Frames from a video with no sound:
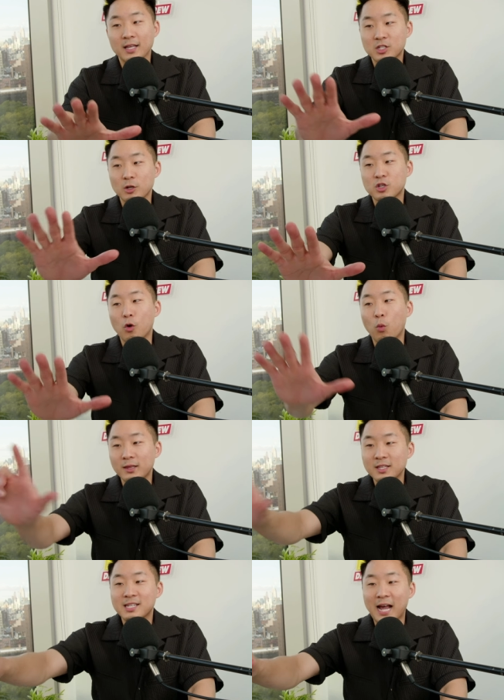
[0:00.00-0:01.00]
so
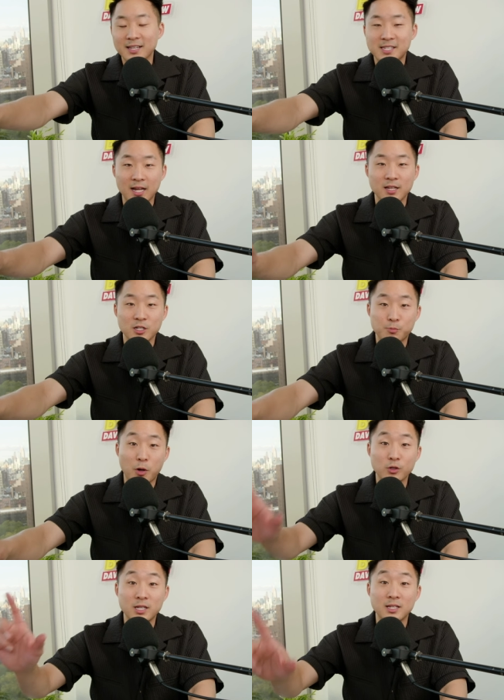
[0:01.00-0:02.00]
what this guy said in his
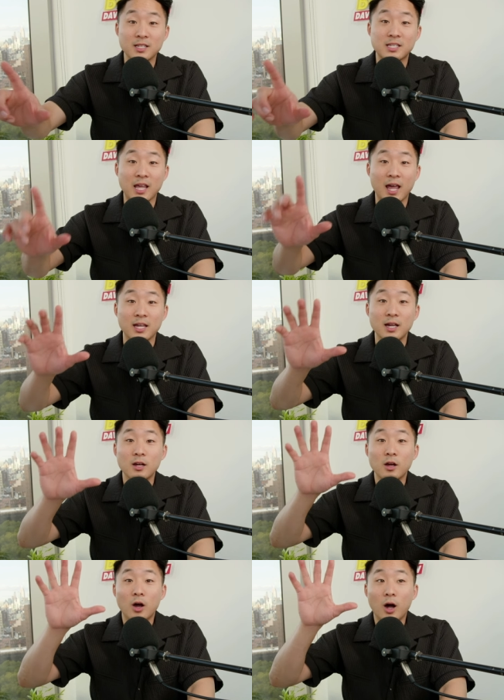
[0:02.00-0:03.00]
post, he did say,
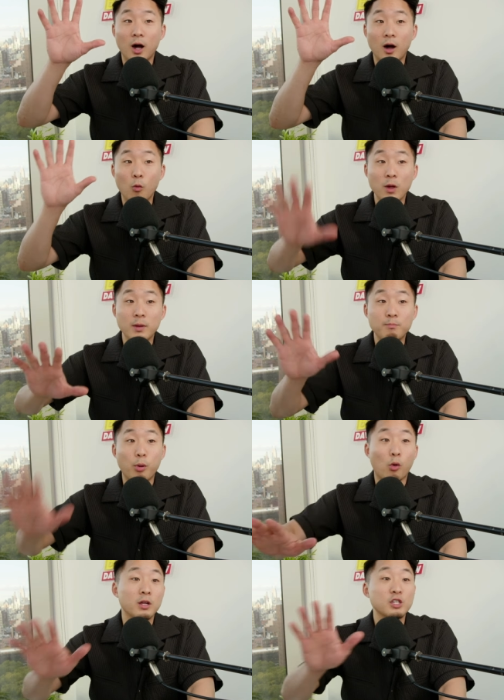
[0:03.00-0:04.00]
women
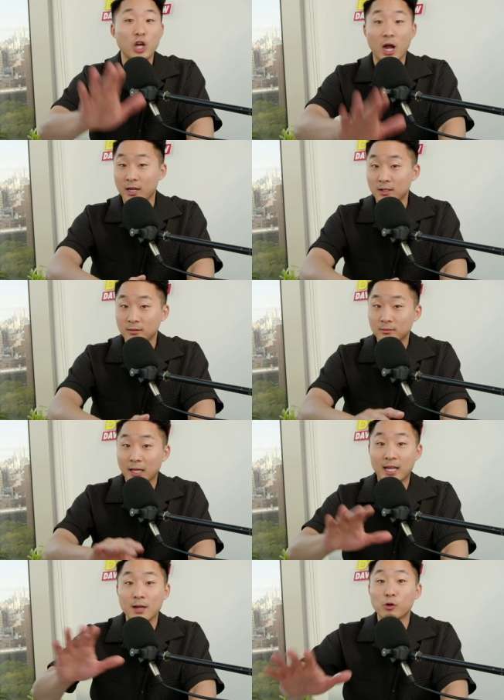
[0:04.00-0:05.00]
born in China,
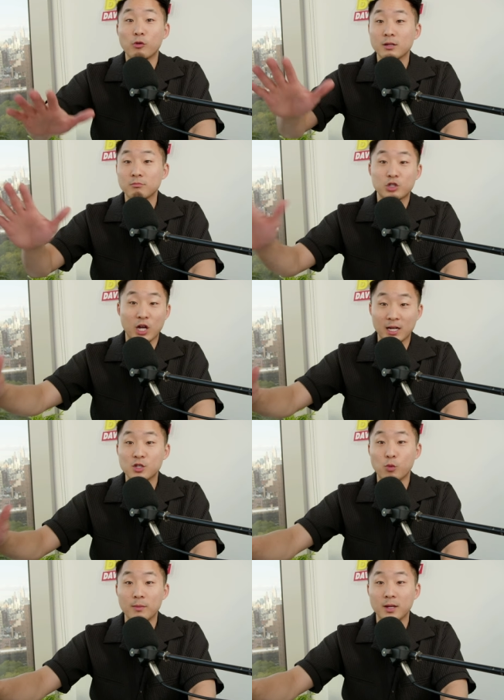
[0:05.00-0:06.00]
like immigrant
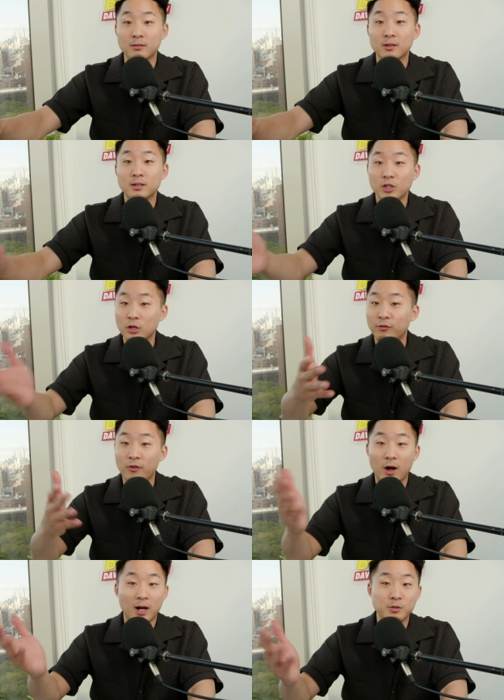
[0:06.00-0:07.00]
Chinese women, you know,
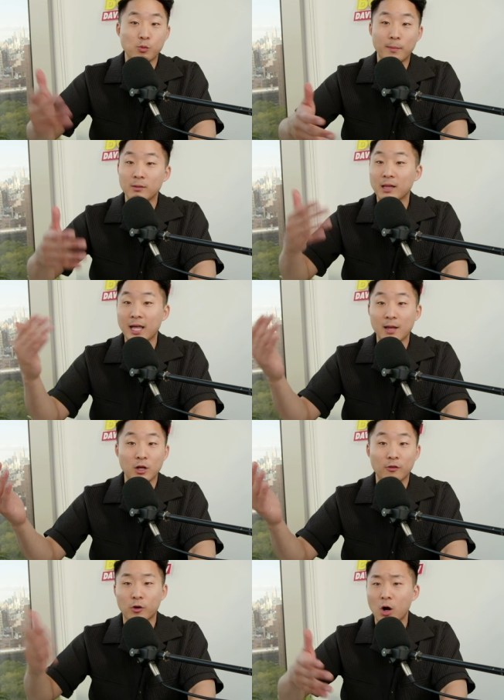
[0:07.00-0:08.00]
FOBs, when maybe they came
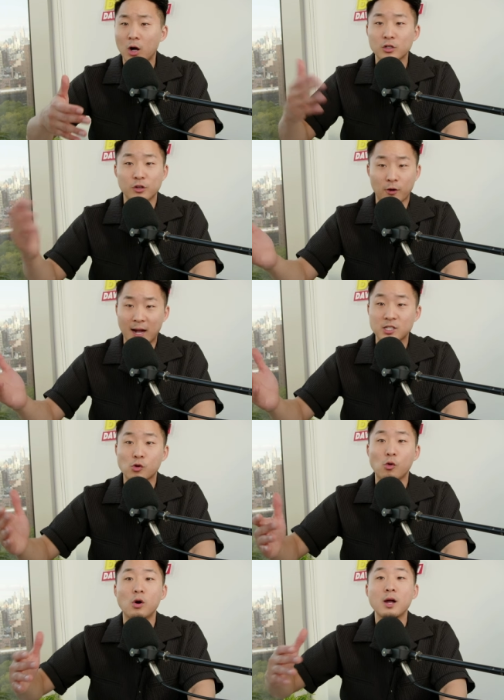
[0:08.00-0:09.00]
here for college or for high
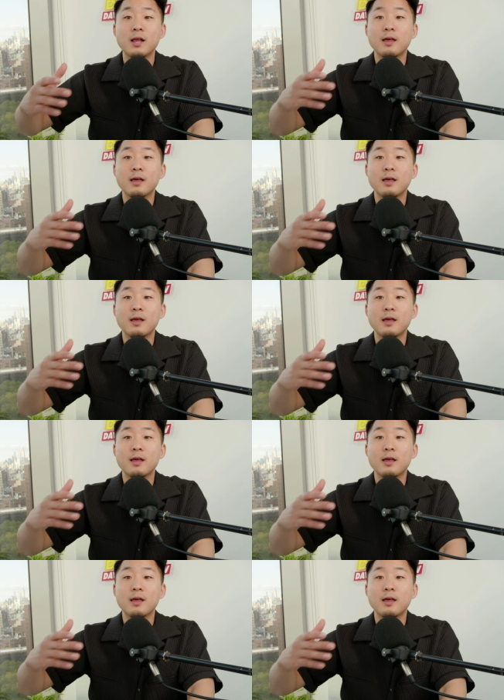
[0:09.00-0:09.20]
school,